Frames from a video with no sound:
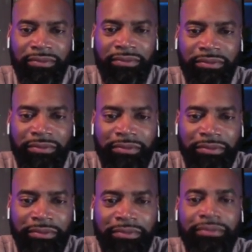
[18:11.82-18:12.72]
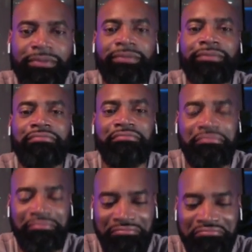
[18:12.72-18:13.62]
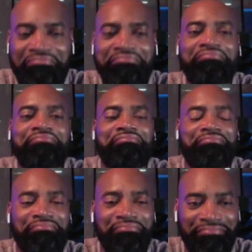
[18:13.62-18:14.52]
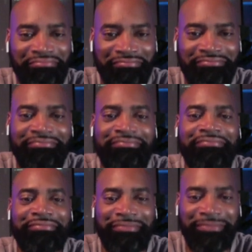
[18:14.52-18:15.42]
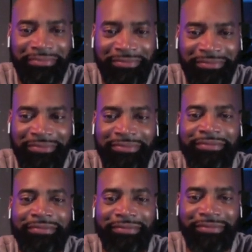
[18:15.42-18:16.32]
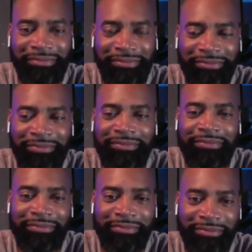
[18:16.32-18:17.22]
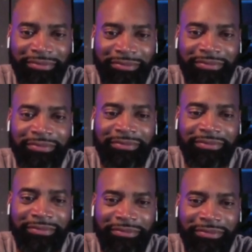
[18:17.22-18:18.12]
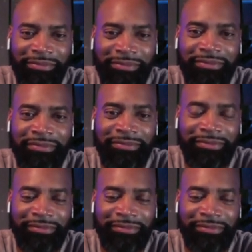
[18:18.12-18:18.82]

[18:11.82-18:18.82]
(not speaking)